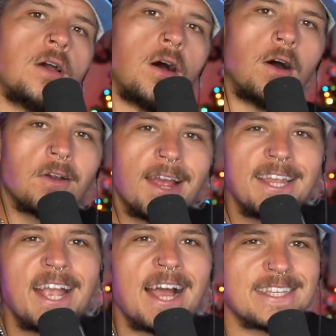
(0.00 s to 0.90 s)

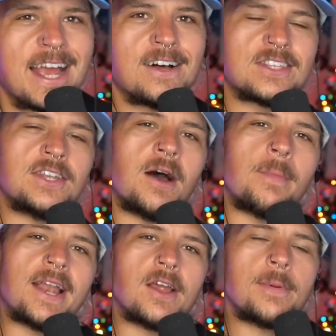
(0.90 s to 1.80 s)
Alrighty, guys, gals,
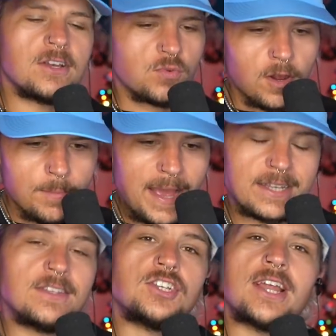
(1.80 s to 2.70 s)
non-binary pals, welcome back
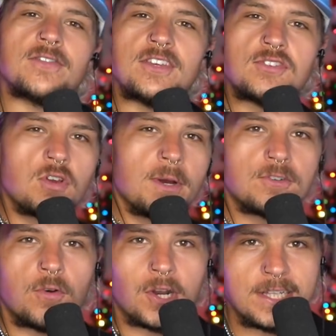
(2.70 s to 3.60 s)
to the channel. Thank you so much
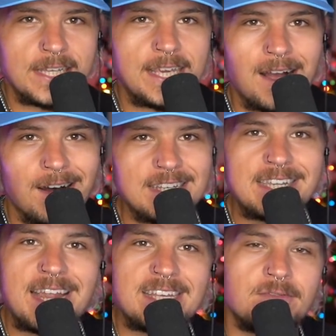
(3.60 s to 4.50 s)
for clicking on
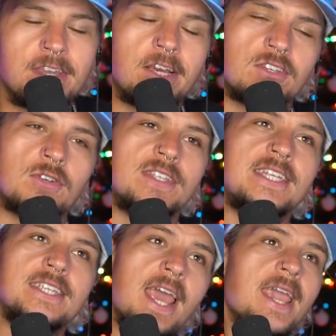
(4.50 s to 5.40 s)
today's video. So
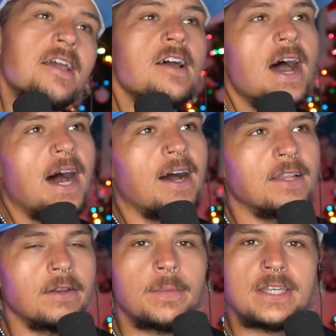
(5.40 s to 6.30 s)
today, uh, a
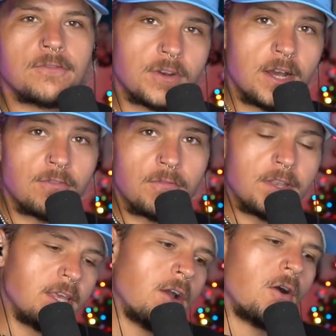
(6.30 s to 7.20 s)
little bit different of a
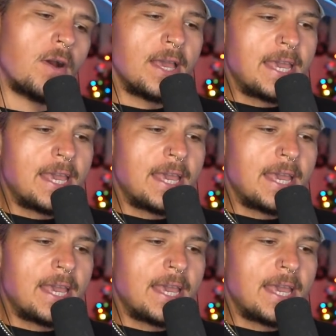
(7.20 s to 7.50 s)
video.